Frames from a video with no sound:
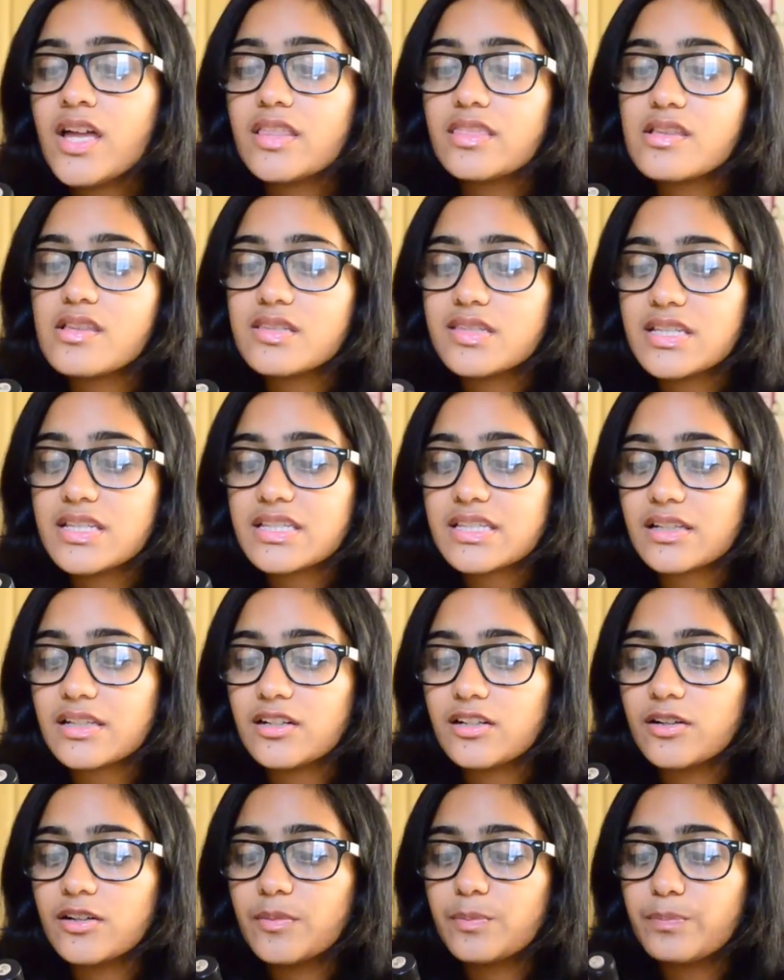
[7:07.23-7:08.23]
This is
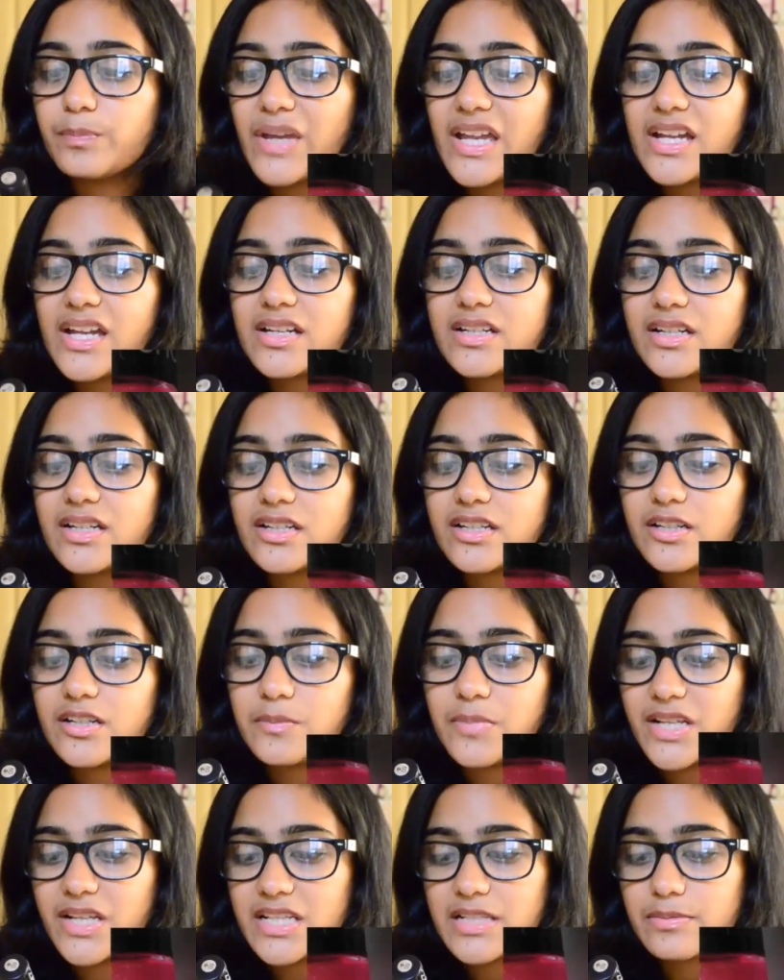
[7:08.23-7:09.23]
a pink tinted
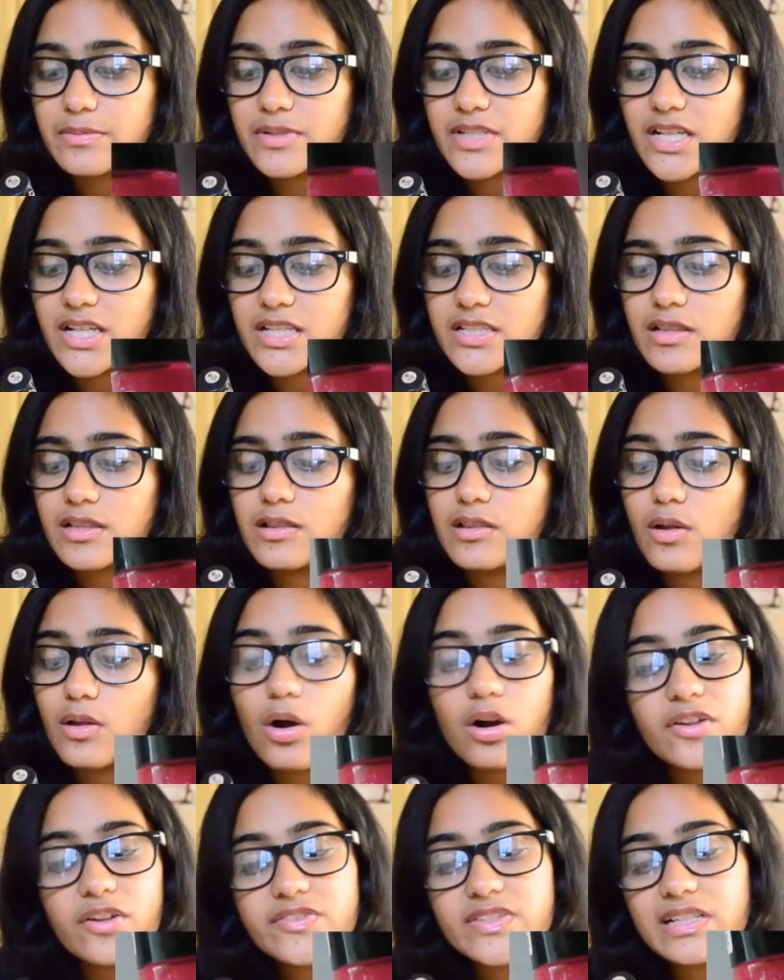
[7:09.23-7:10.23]
base which has a
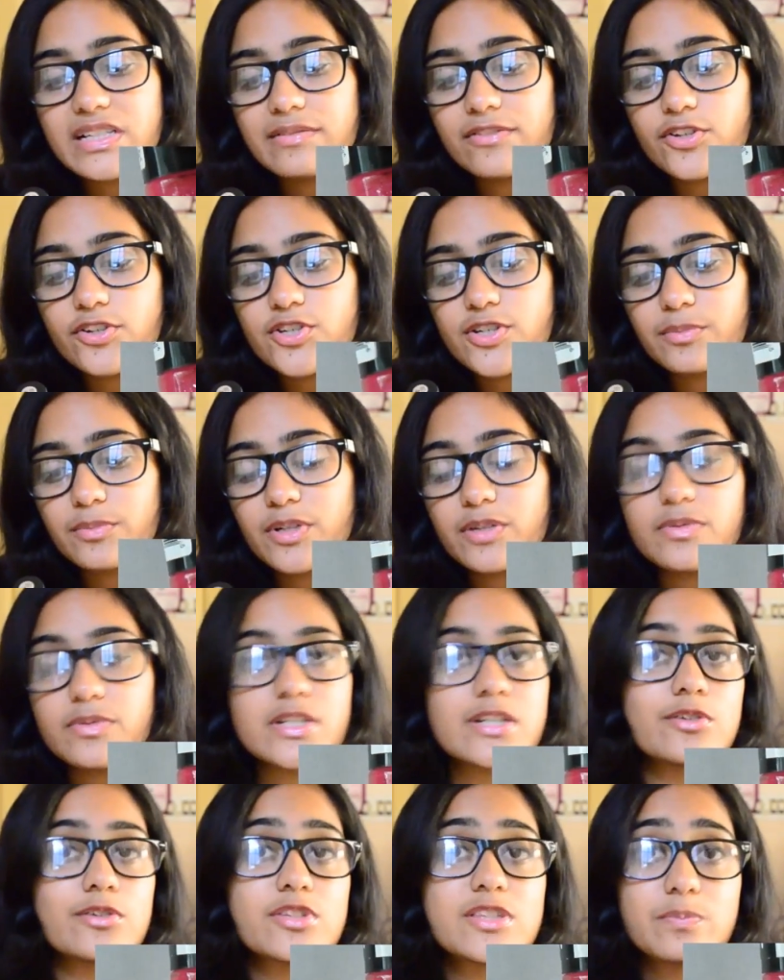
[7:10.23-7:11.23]
lot of silver shimmer,
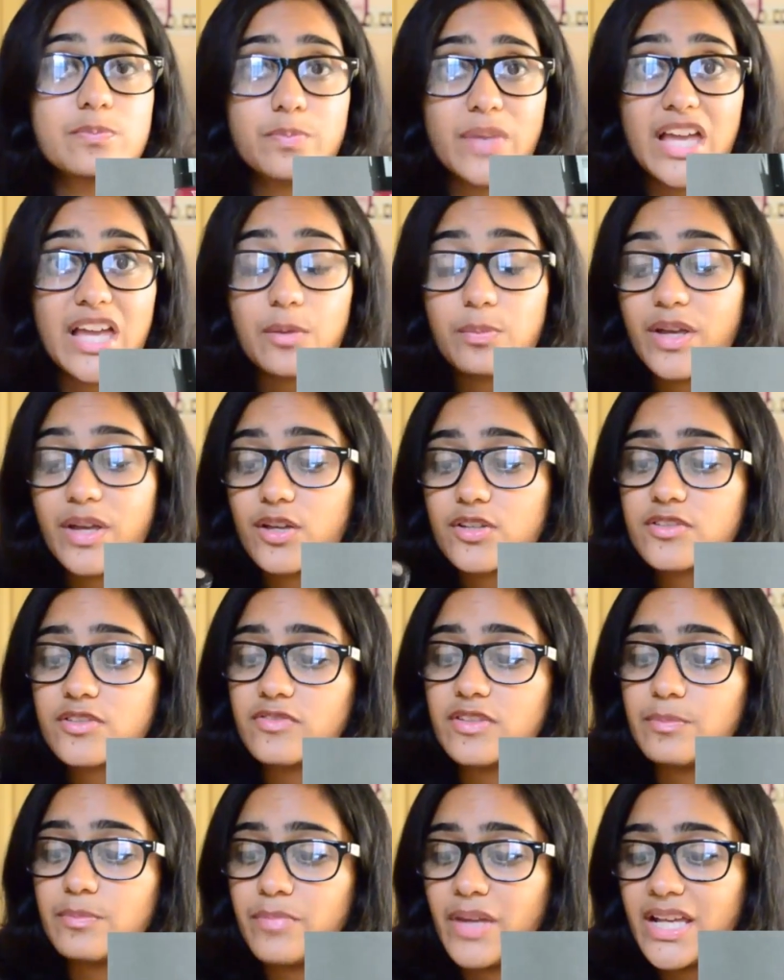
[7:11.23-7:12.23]
which looks pink because
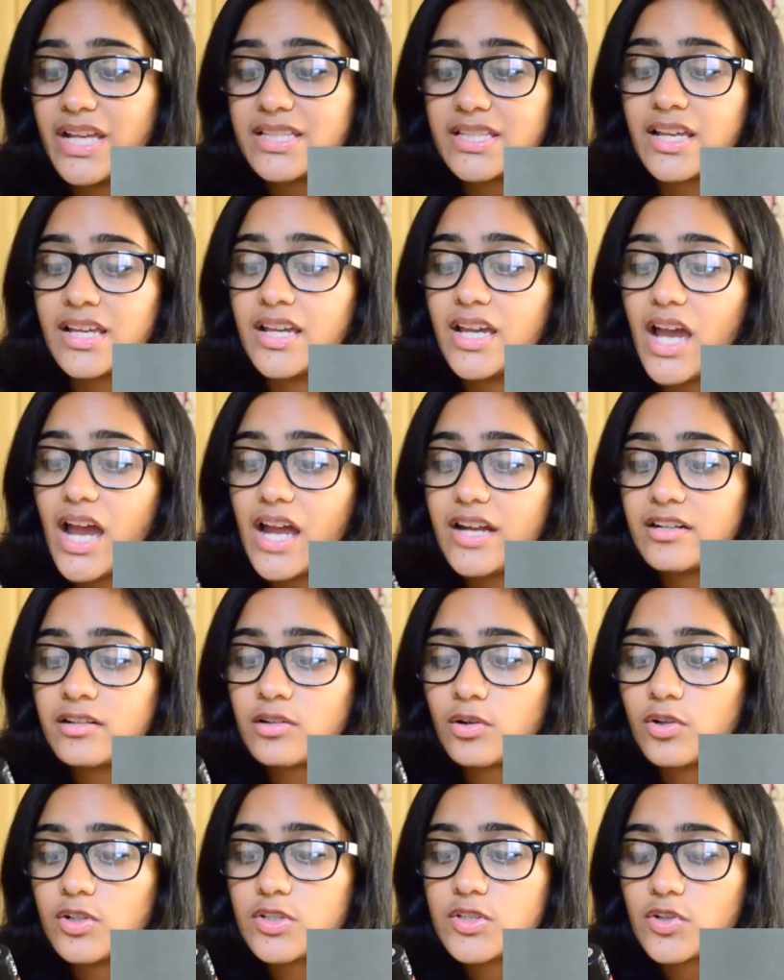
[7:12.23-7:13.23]
of the base, and it
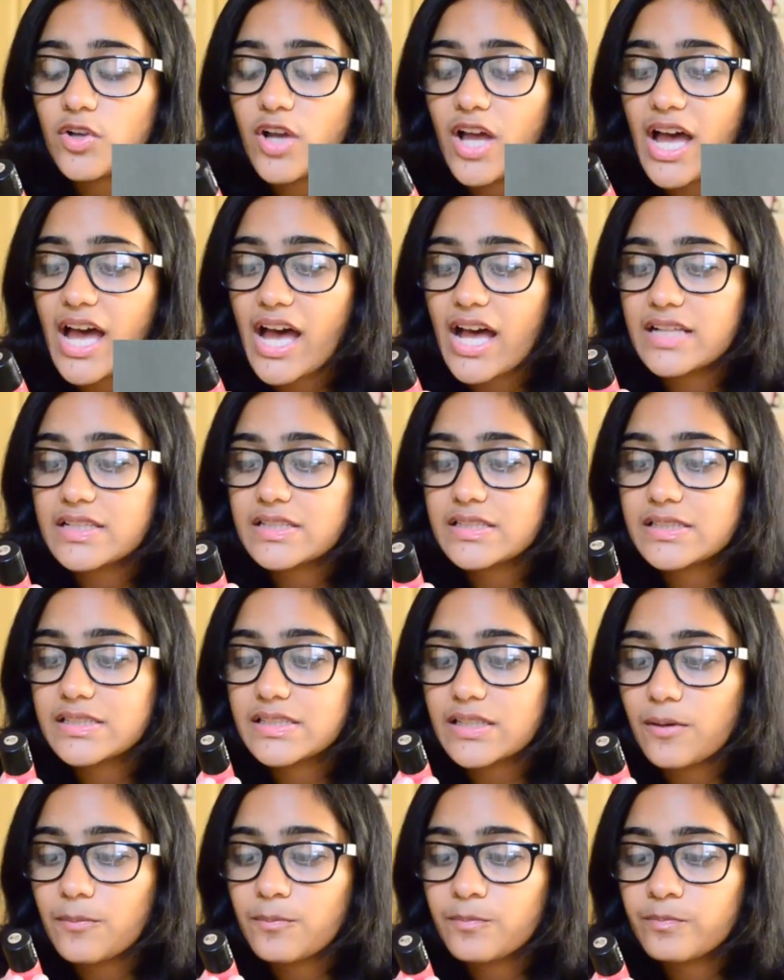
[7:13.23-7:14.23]
also has
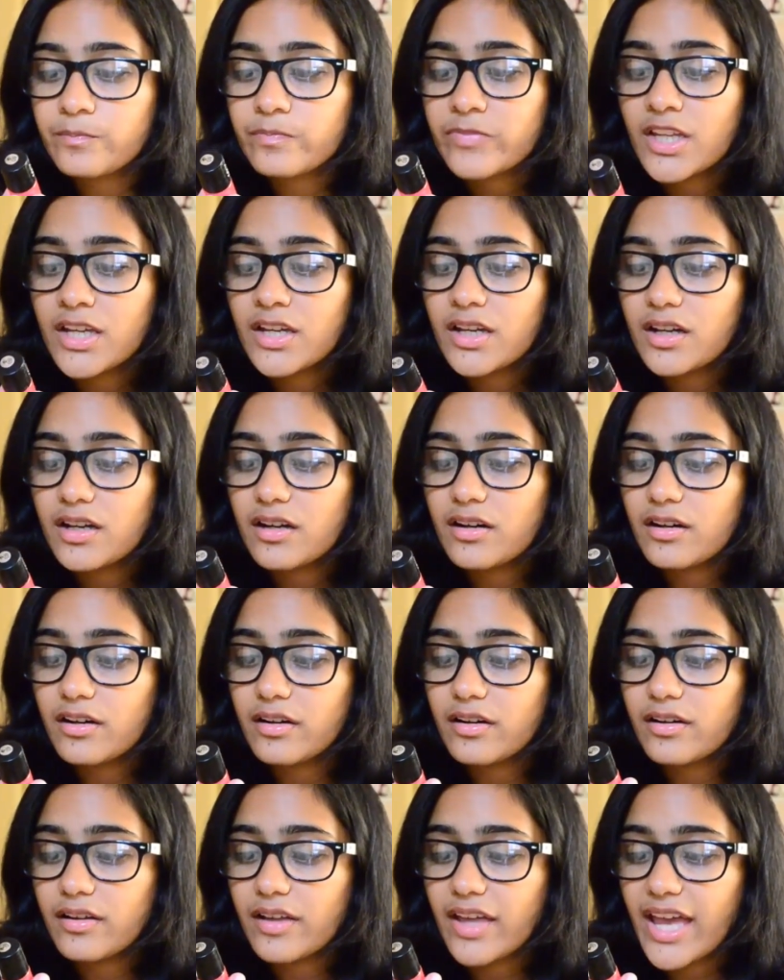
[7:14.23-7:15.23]
some
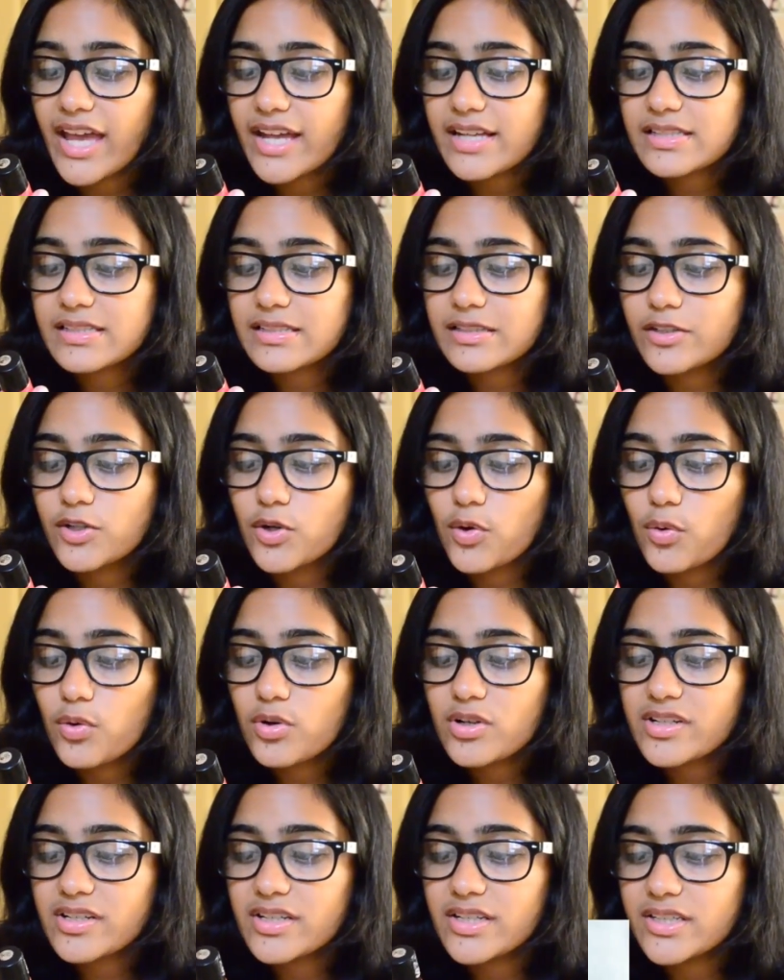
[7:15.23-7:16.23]
hex
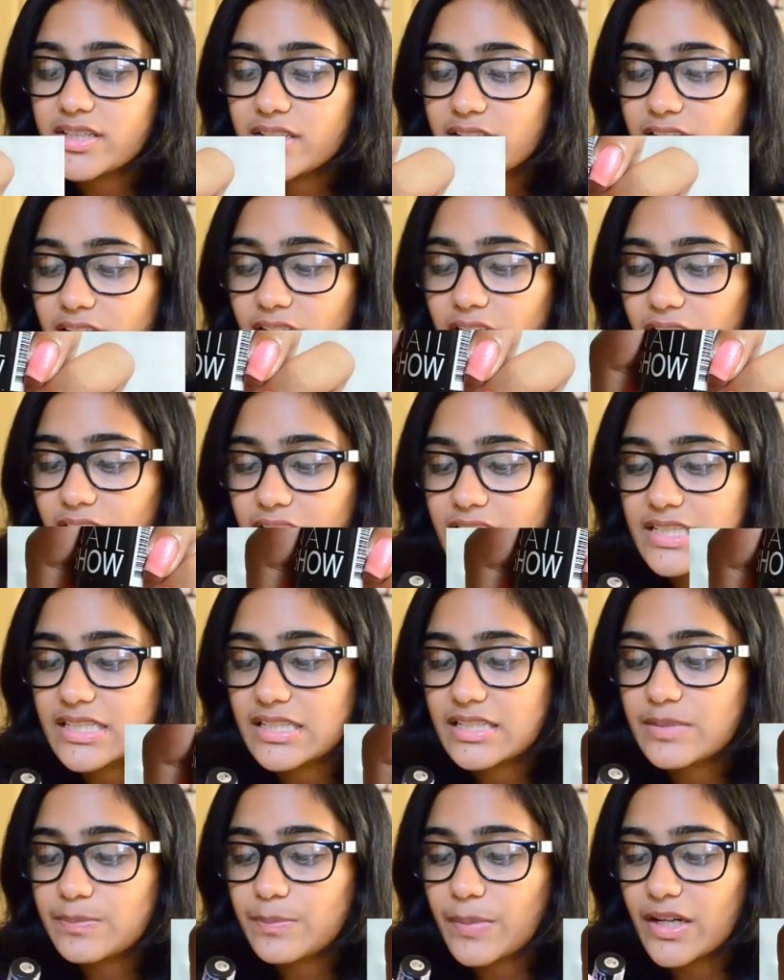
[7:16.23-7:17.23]
gold glitter that is
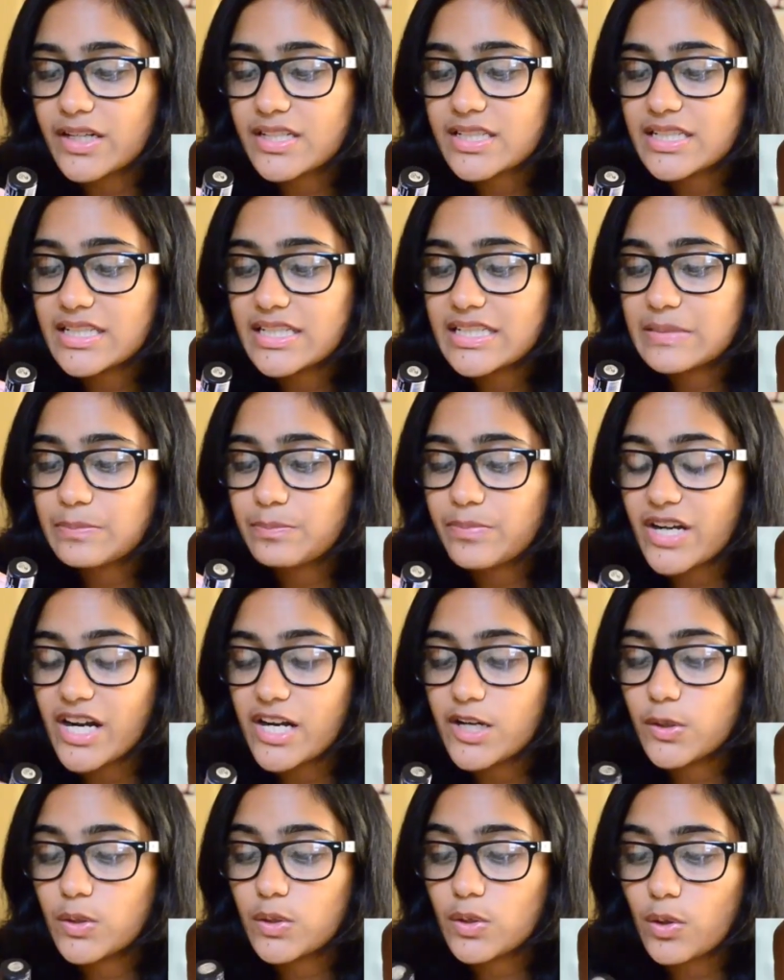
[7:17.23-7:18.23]
sparsely
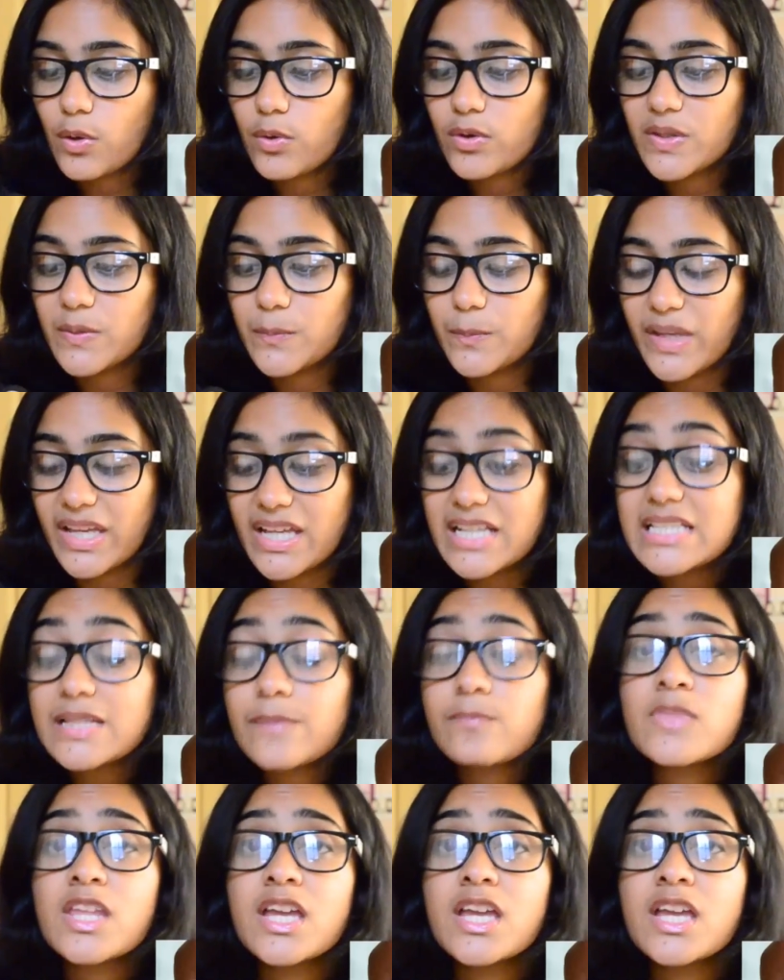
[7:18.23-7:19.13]
spread throughout the base.